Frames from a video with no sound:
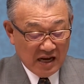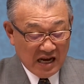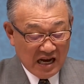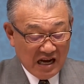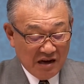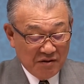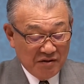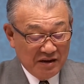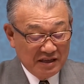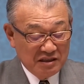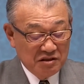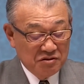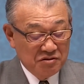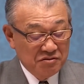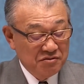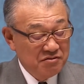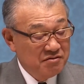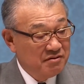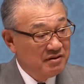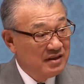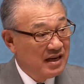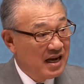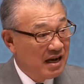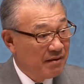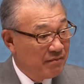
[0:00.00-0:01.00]
Our
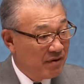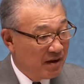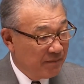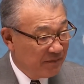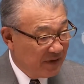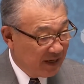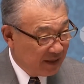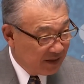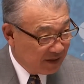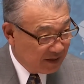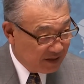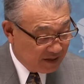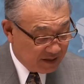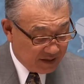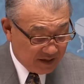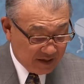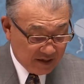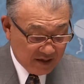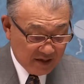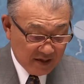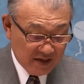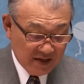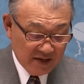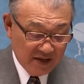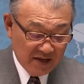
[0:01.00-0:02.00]
two governments
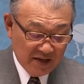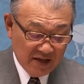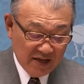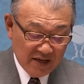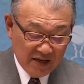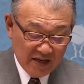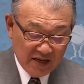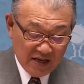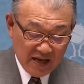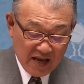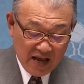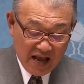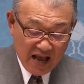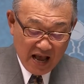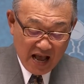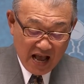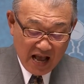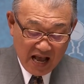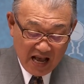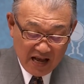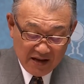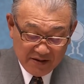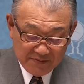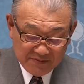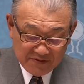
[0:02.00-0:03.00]

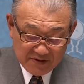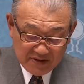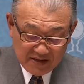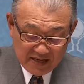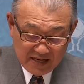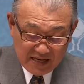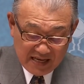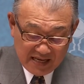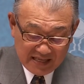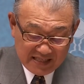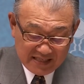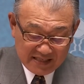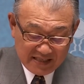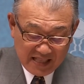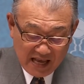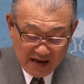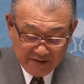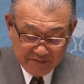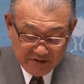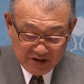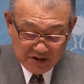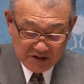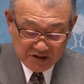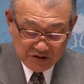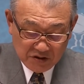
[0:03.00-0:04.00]
have
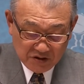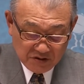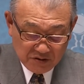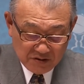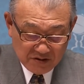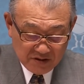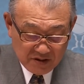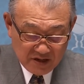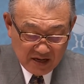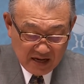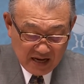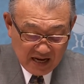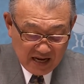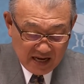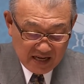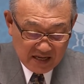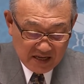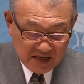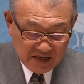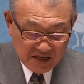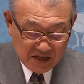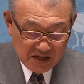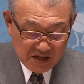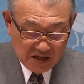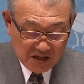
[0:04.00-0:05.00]
established a
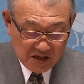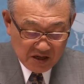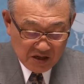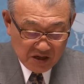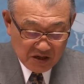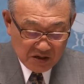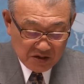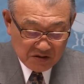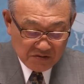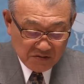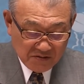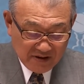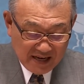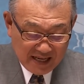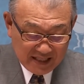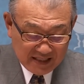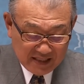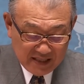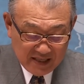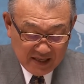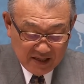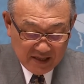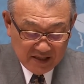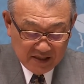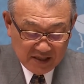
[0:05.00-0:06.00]

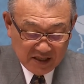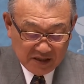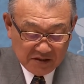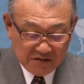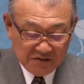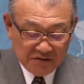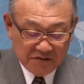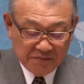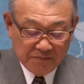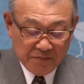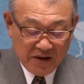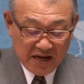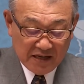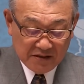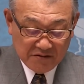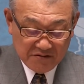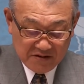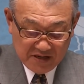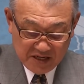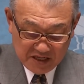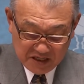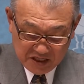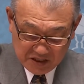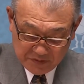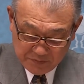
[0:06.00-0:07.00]
strategic
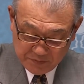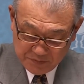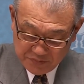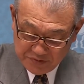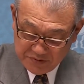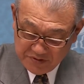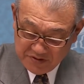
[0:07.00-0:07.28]
partnership